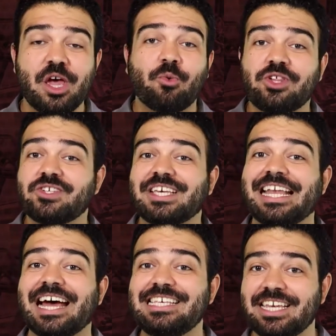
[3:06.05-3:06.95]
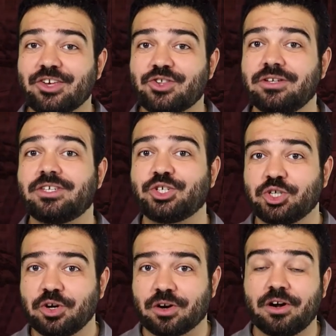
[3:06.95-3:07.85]
which is an addiction to
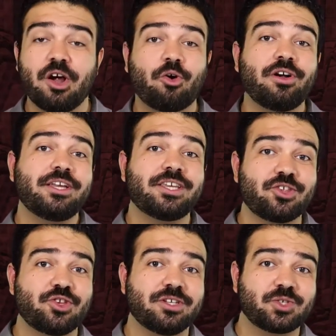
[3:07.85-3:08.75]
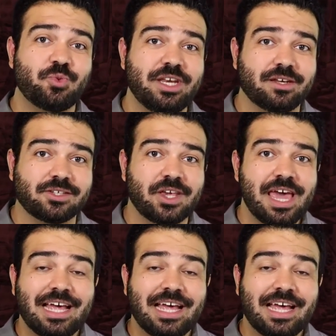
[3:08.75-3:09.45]
sugar or an addiction to sweetness.